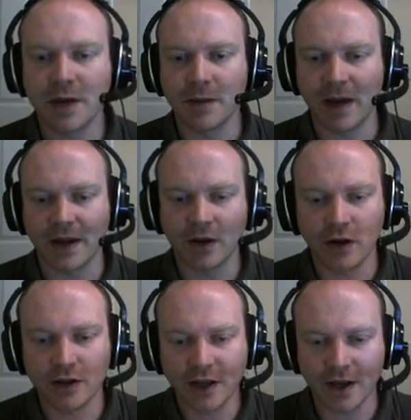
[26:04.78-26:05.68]
in a bed.
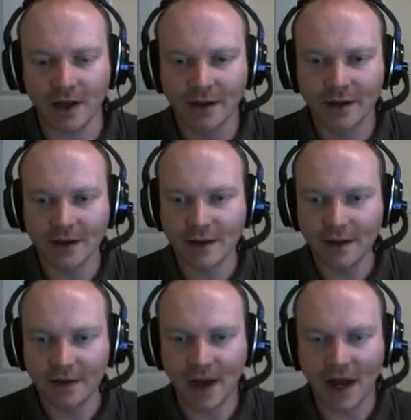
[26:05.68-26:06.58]
Okay.
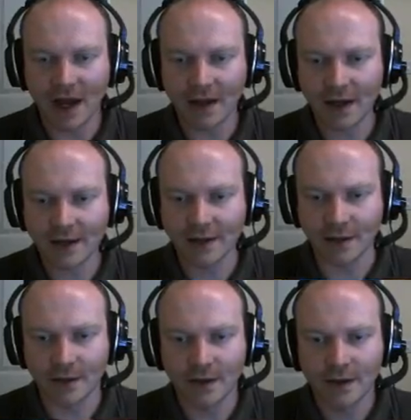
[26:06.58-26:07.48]
That I can
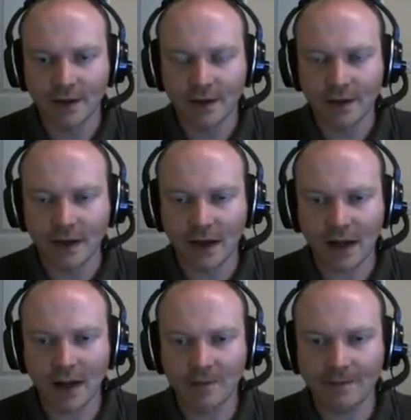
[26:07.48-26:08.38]
do.
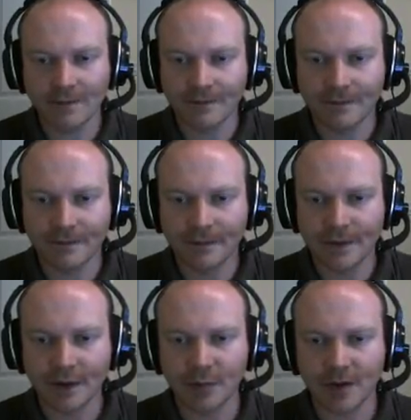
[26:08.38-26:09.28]

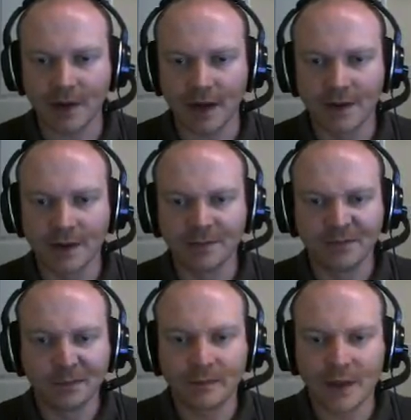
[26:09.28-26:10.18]
Let's put it there.
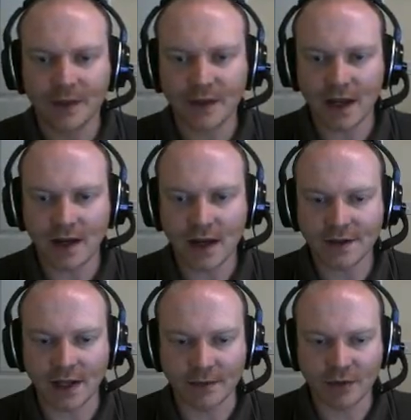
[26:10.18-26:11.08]
Is it getting
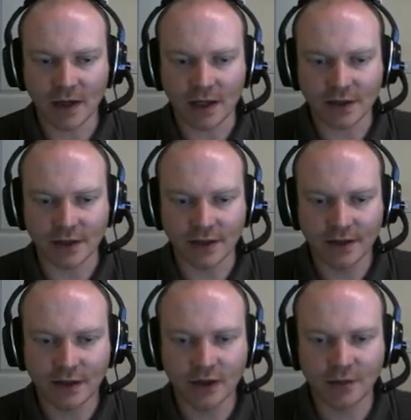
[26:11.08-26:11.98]
nighttime as well, actually?
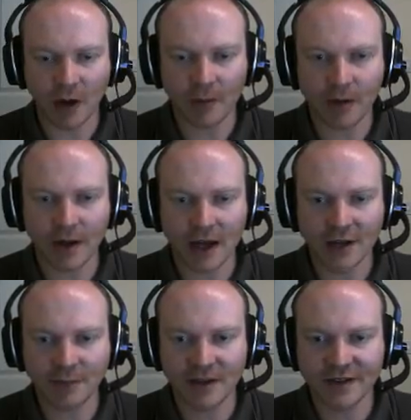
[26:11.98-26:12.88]
New spawn point
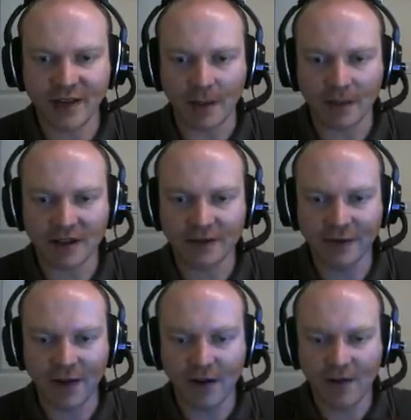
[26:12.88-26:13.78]
has been set, but it is
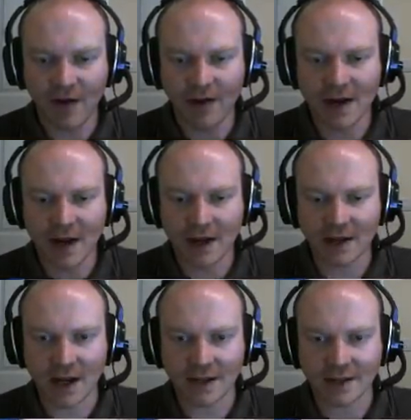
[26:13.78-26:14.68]
very, very nearly
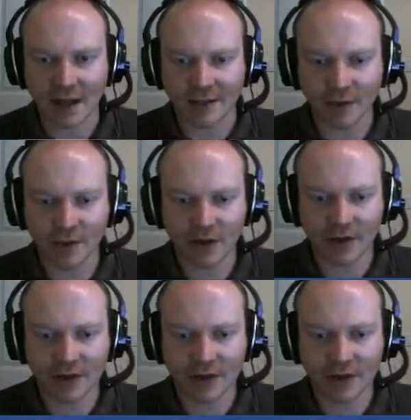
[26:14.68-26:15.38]
nighttime, so we don't need